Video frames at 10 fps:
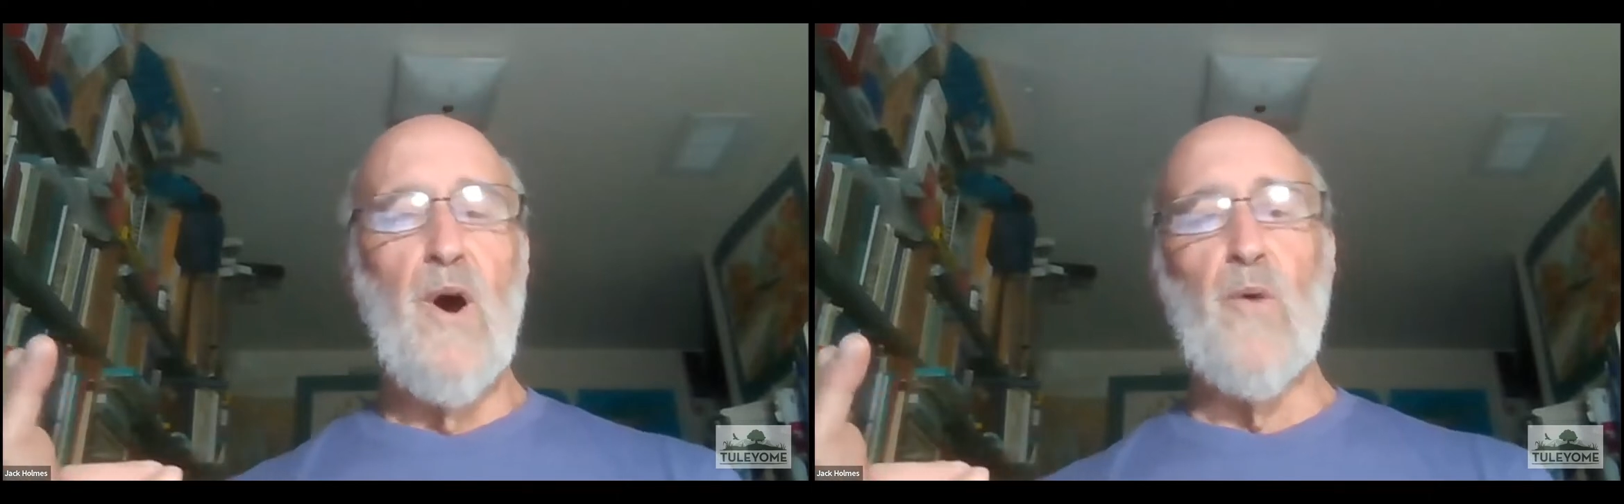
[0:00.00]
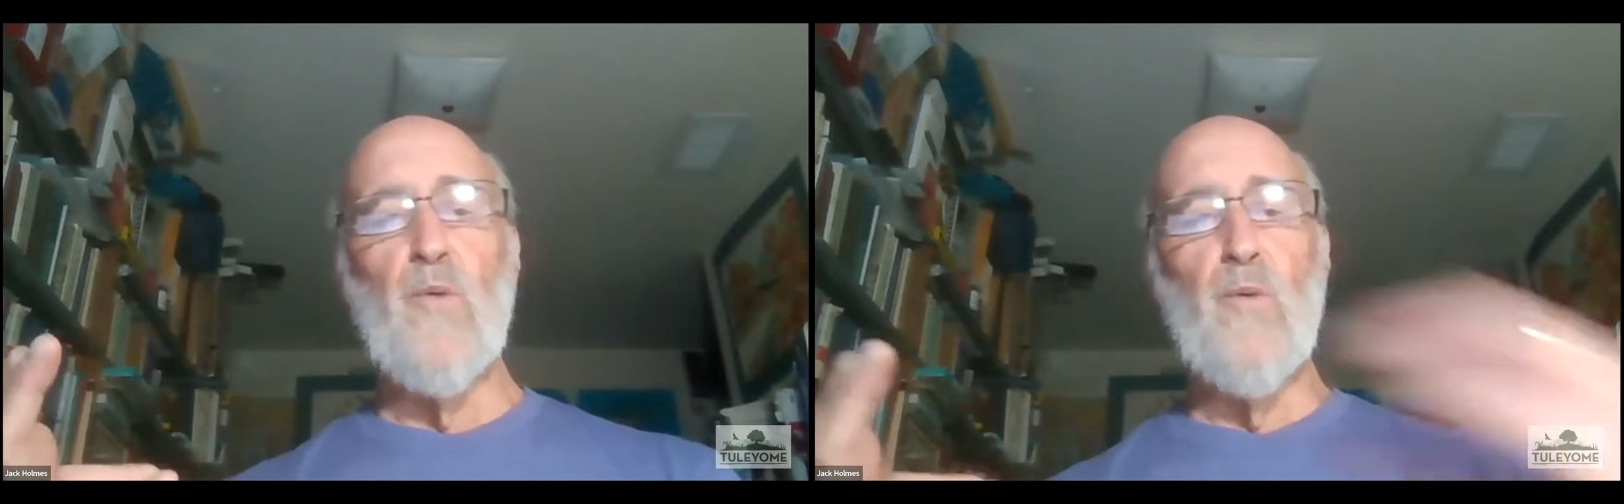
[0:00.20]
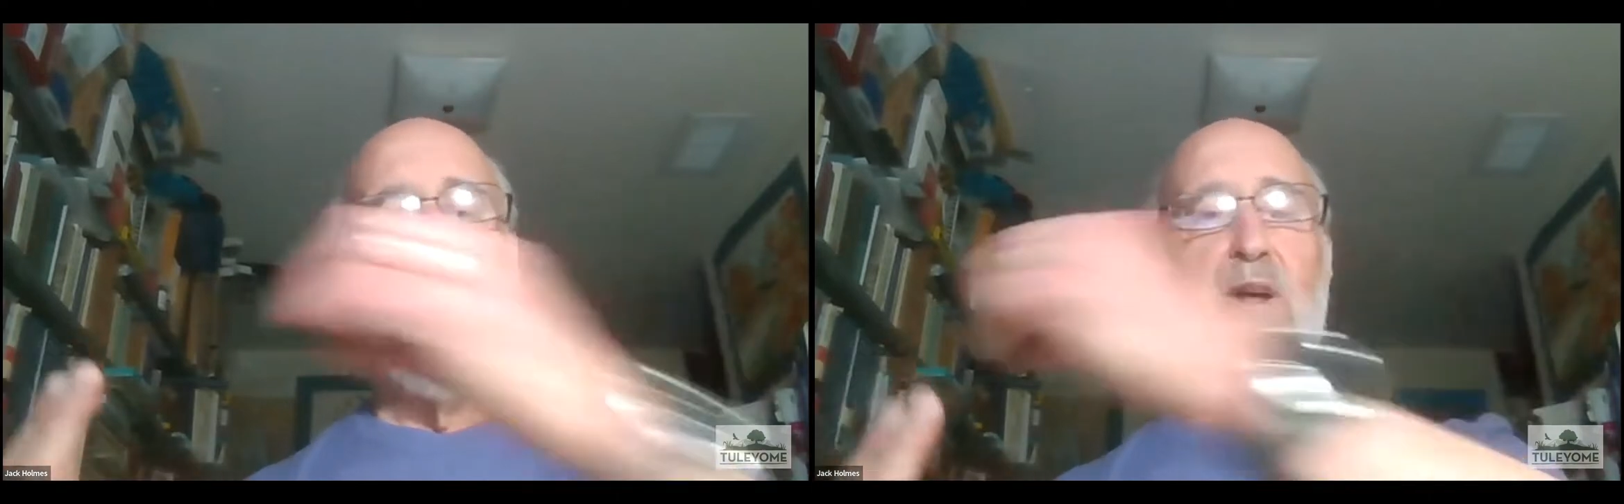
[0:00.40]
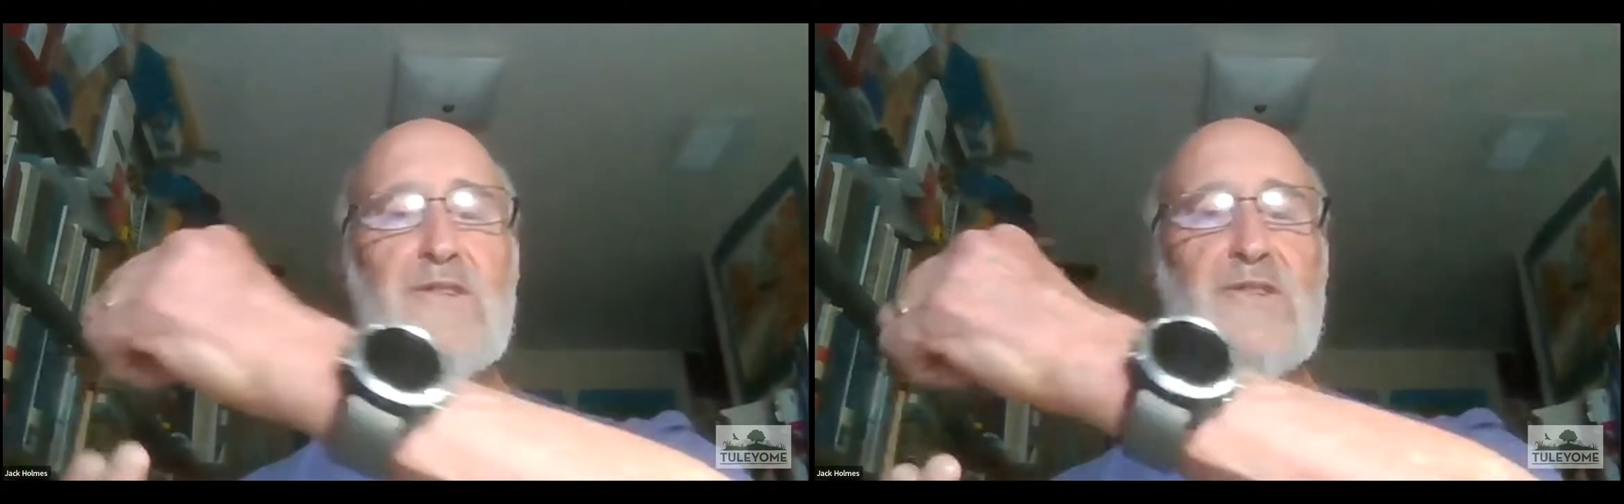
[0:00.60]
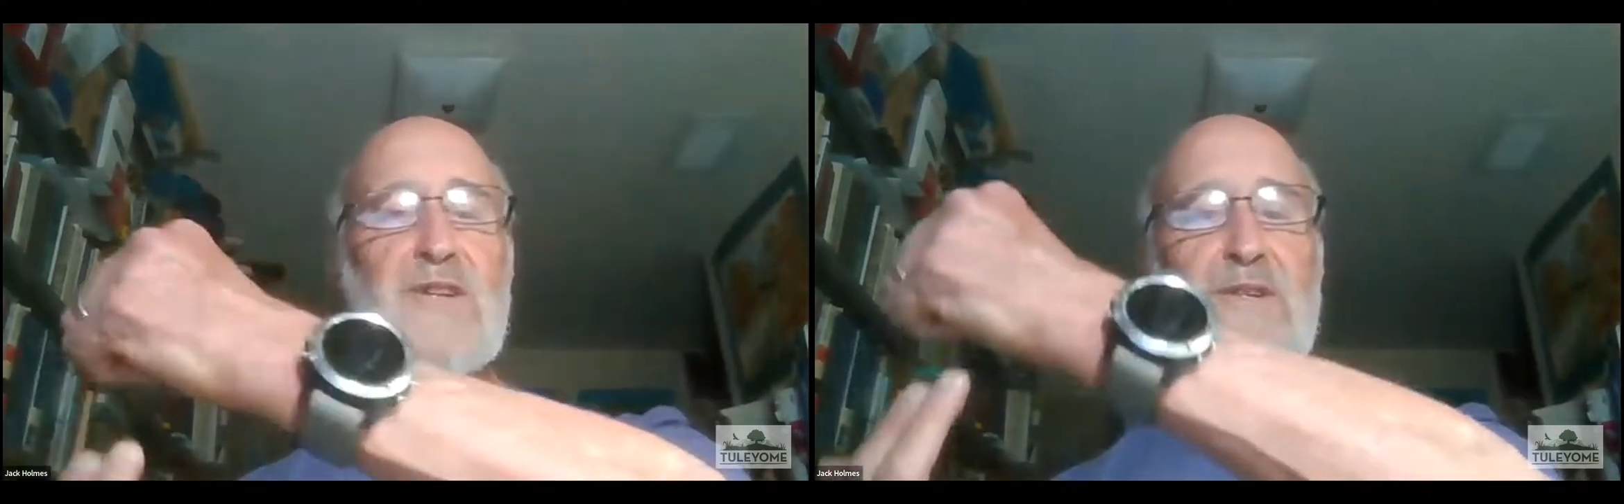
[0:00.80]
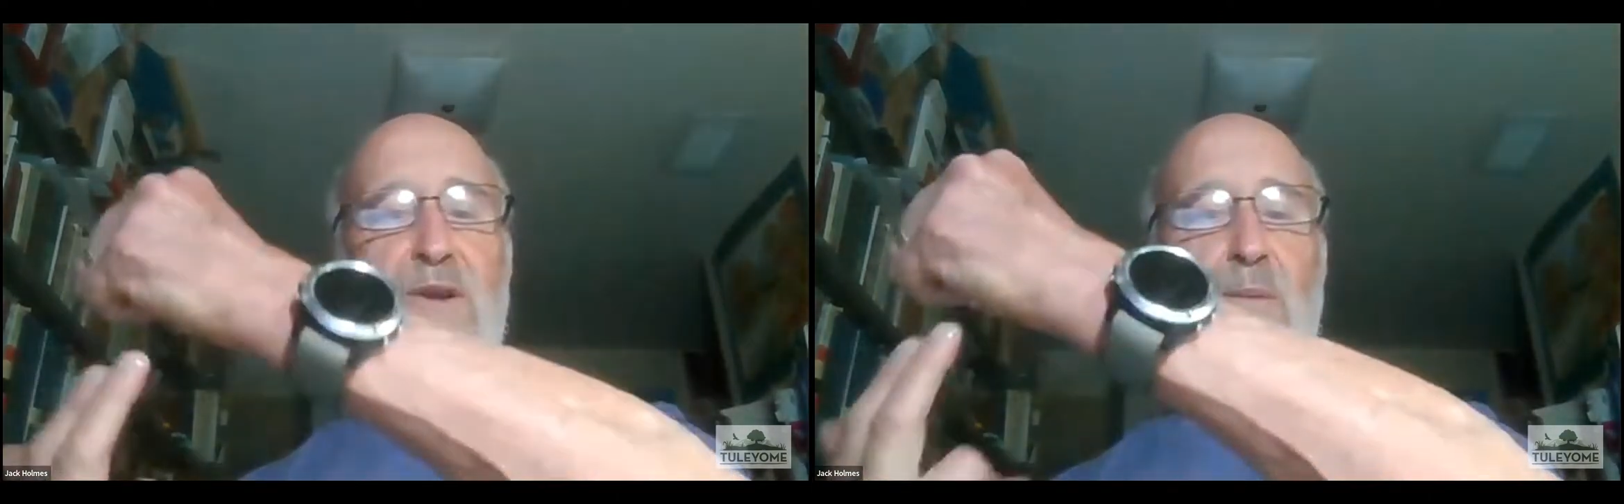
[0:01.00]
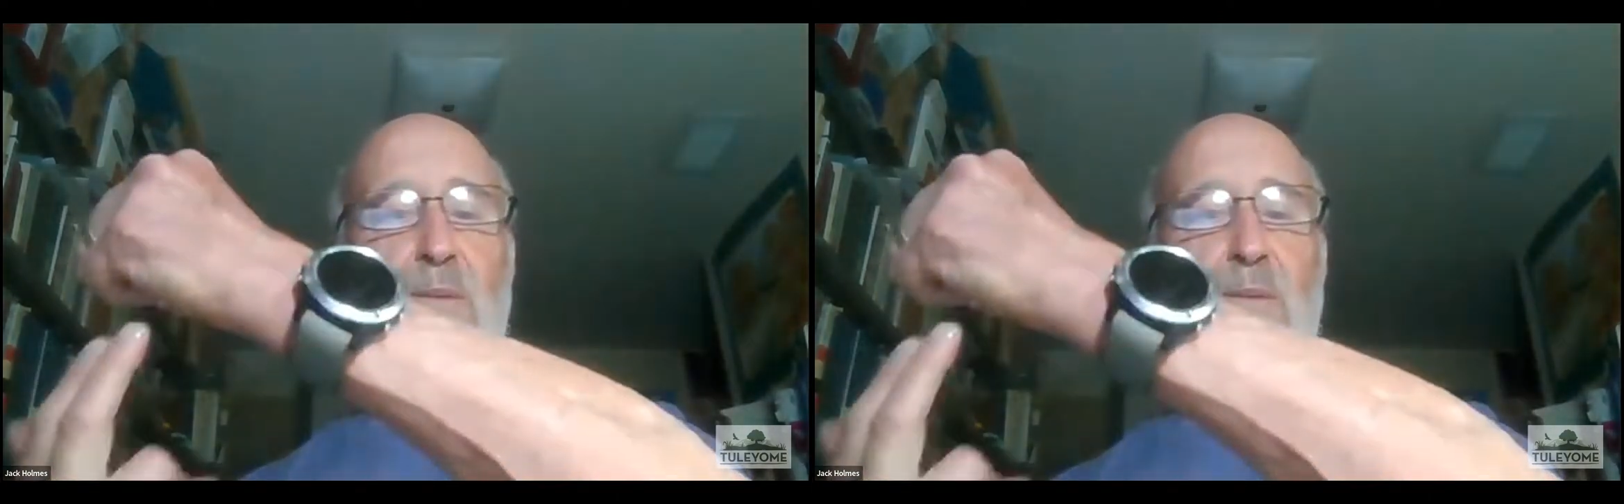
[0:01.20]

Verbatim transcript: runs into the